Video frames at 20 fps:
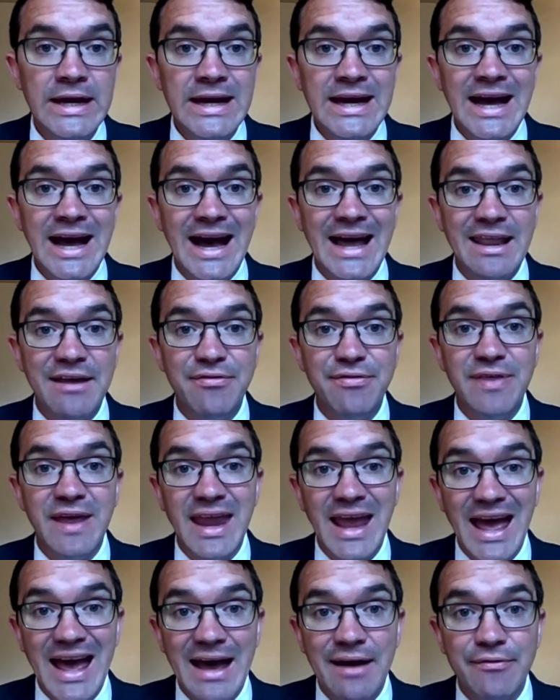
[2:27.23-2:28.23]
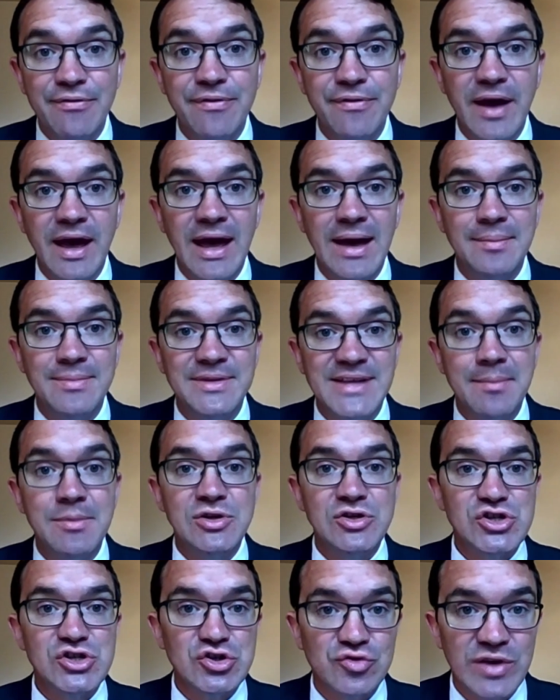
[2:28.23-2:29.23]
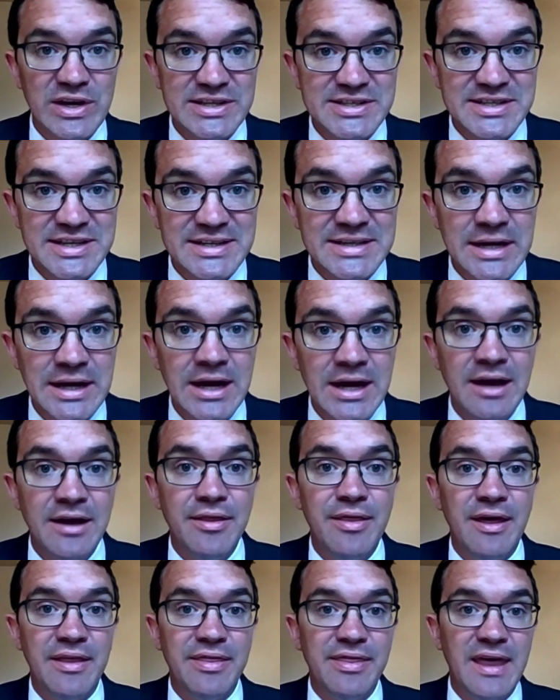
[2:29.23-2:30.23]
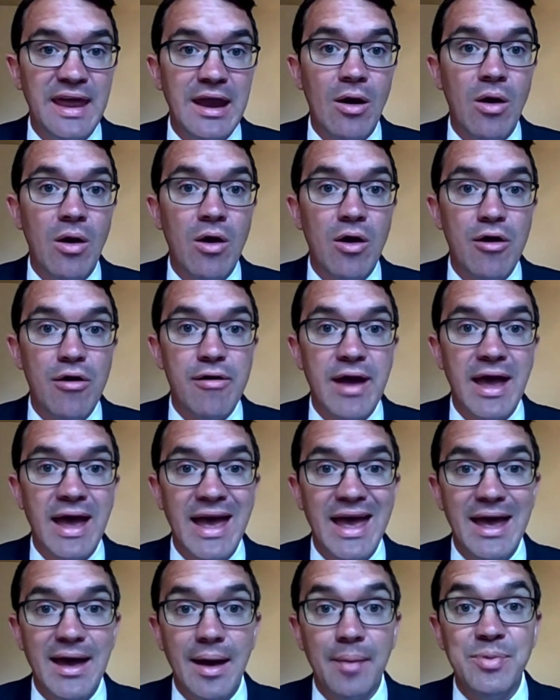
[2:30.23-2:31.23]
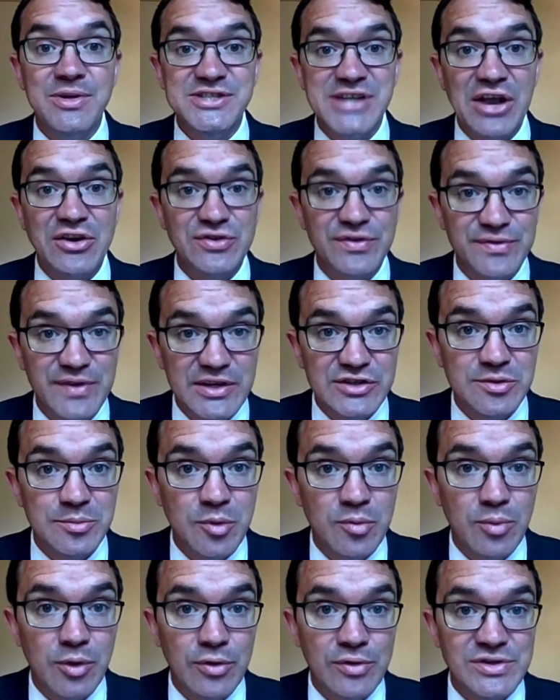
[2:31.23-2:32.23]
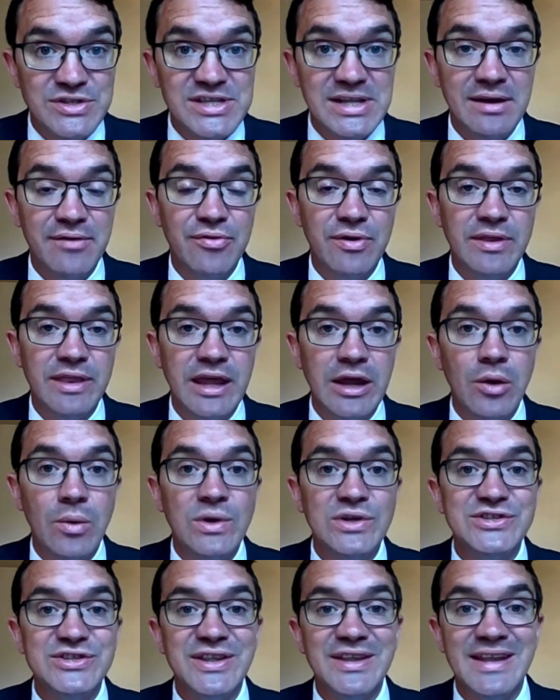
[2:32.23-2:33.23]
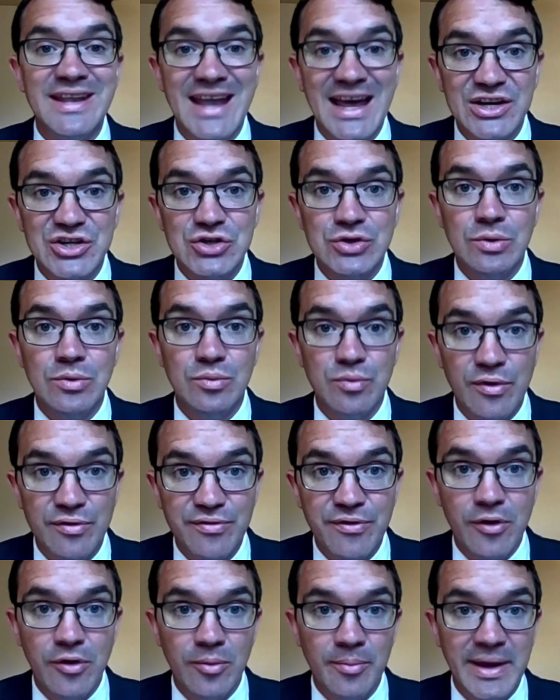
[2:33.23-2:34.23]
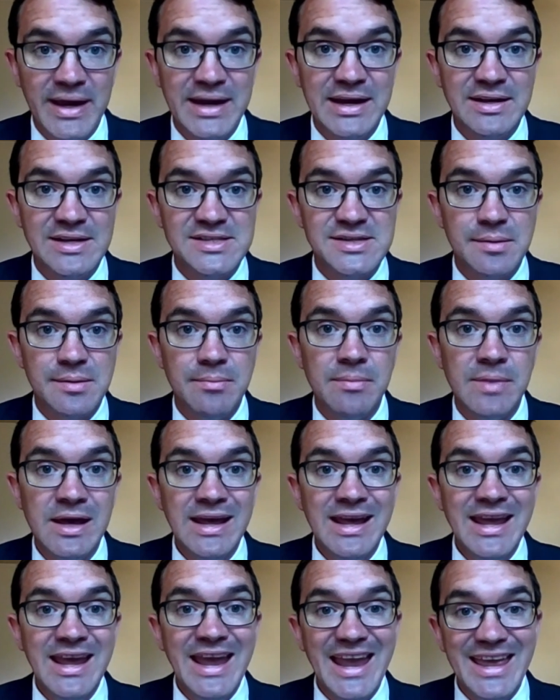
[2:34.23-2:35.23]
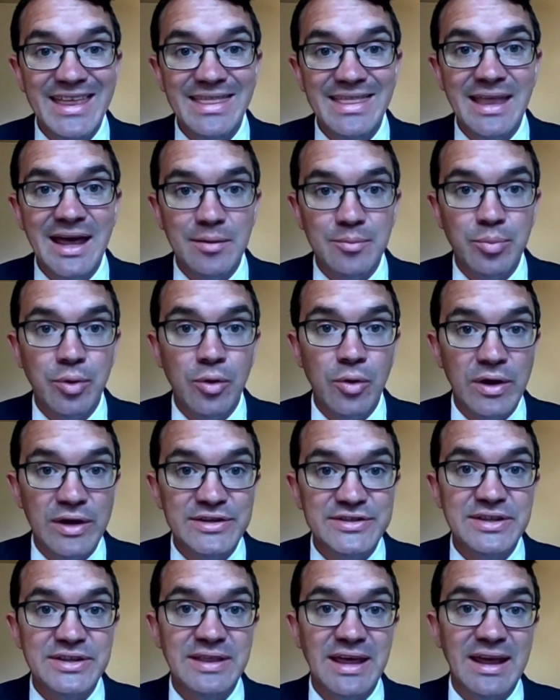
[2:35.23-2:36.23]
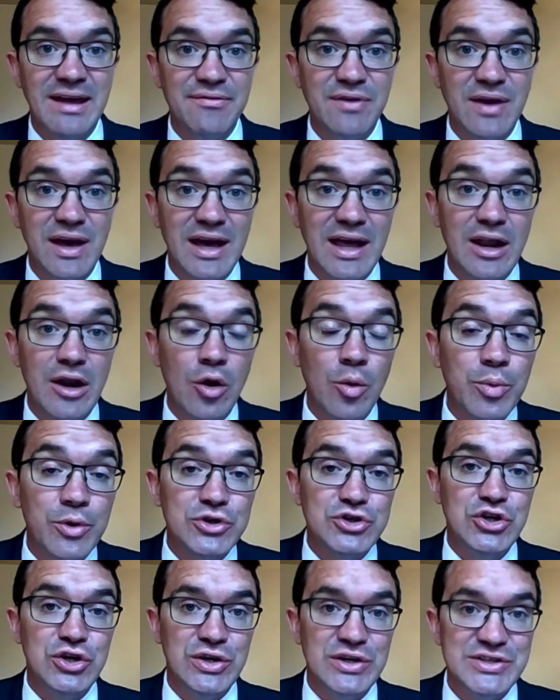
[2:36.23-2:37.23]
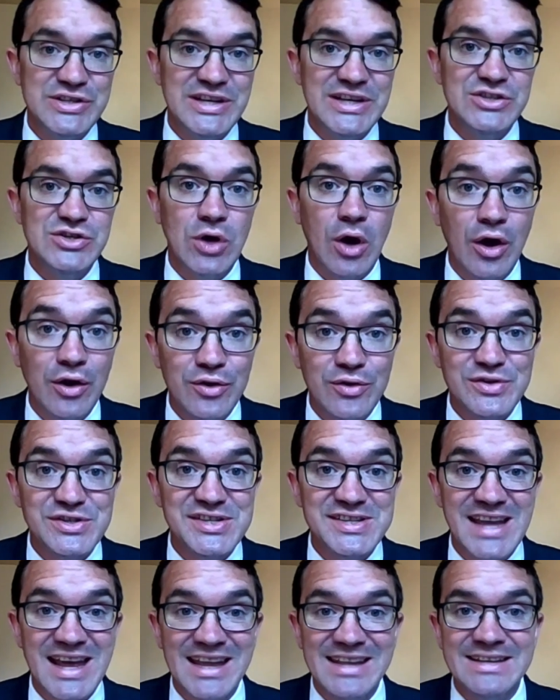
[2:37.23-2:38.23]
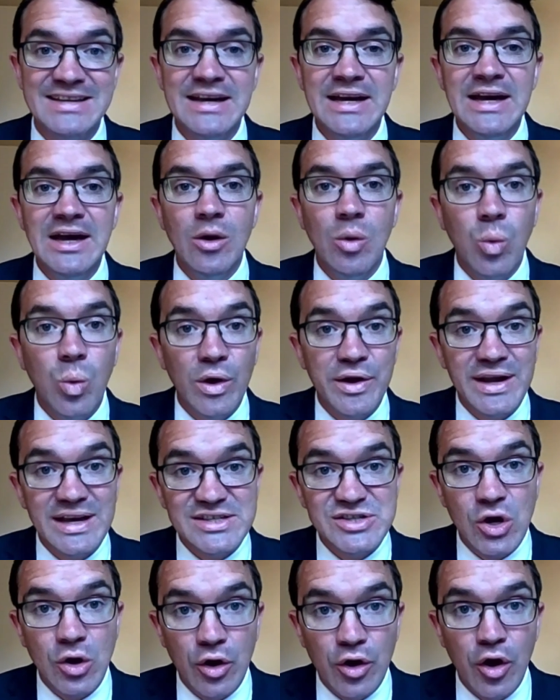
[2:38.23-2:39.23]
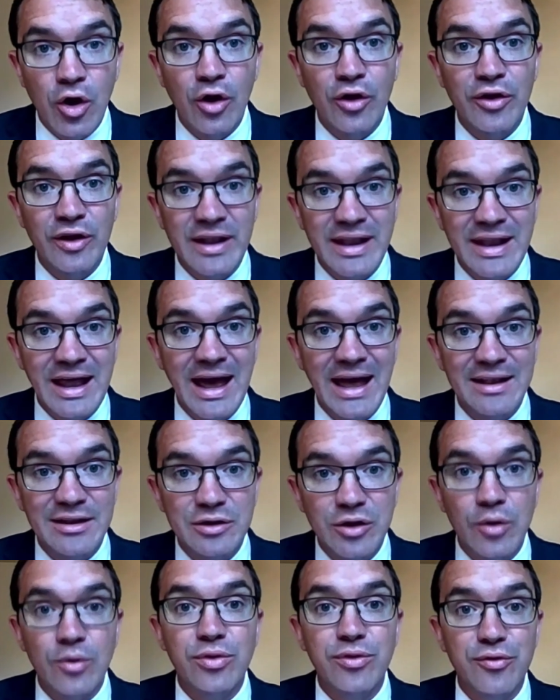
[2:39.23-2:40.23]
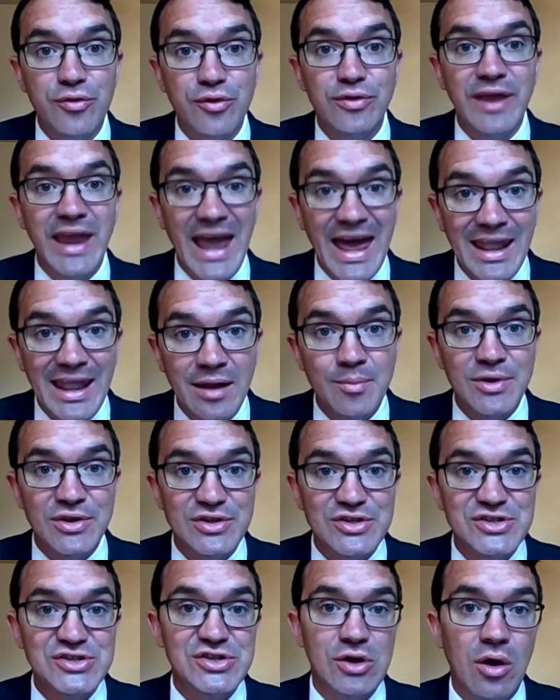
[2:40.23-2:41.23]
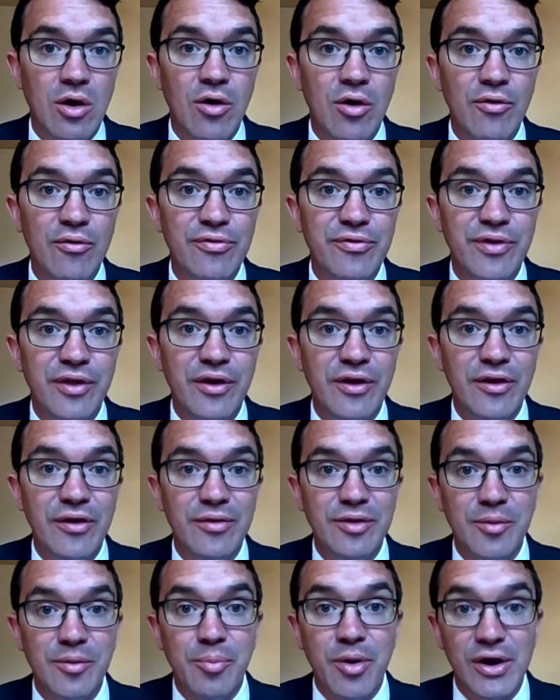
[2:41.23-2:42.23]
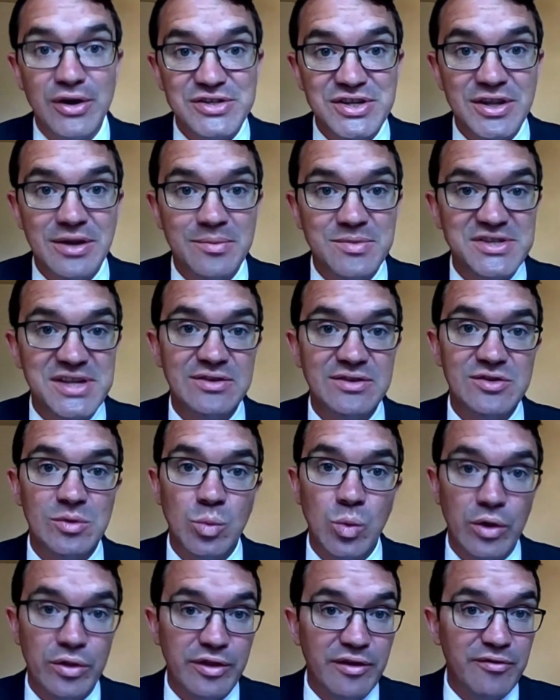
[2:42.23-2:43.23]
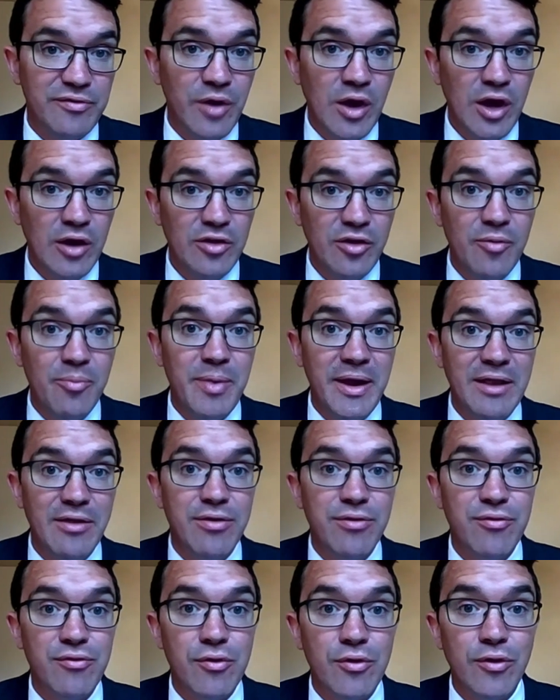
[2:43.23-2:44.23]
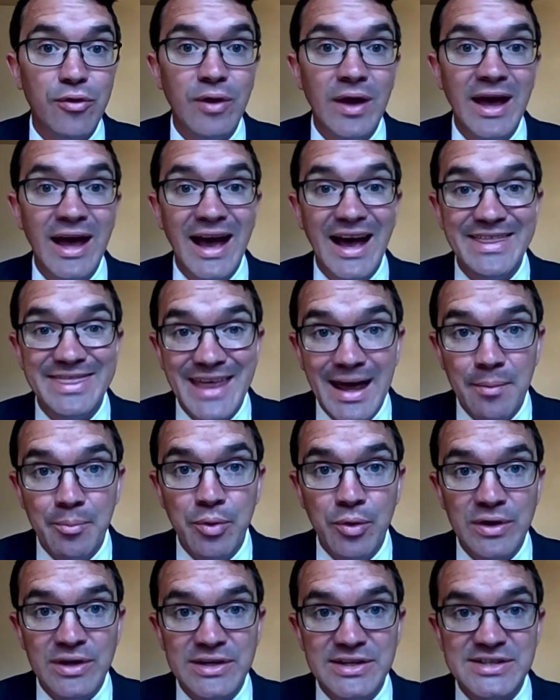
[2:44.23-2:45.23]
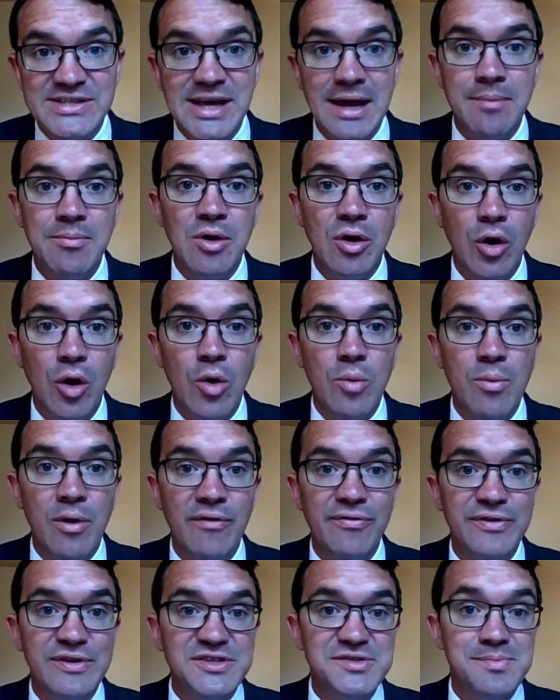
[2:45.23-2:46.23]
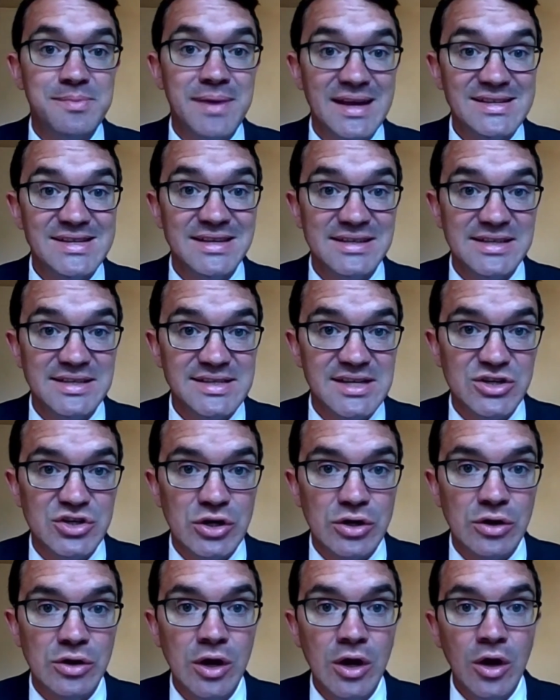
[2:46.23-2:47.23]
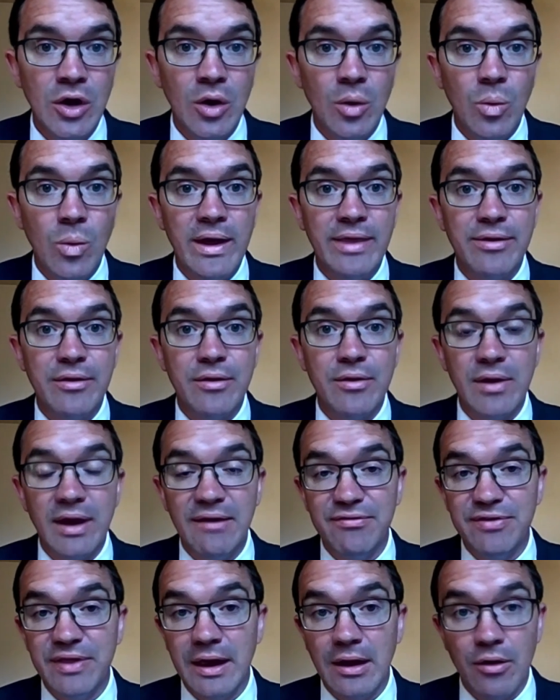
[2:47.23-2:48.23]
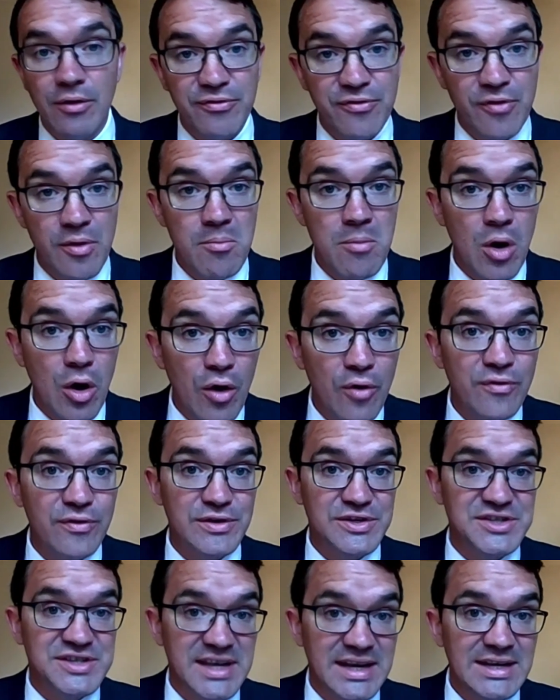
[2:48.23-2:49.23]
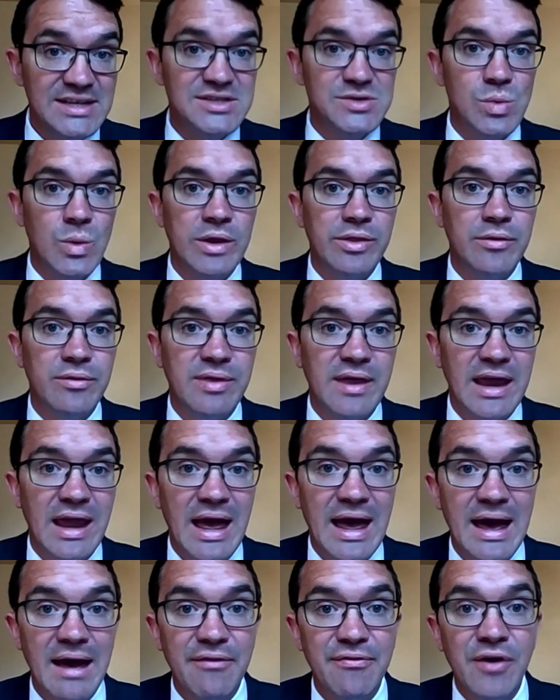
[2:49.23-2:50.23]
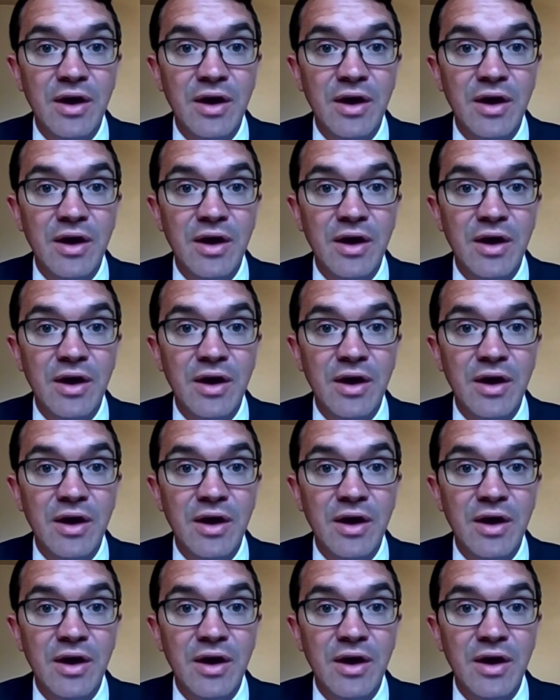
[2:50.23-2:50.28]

And if they have demonstrated that they are a potential victim of modern slavery, they go into the national referral mechanism. In that point, they have an opportunity to understand what has gone on and go through the elements of the person themselves and what they've been through. At that point in time, the Home Office makes a decision whether, if they are from overseas, whether they have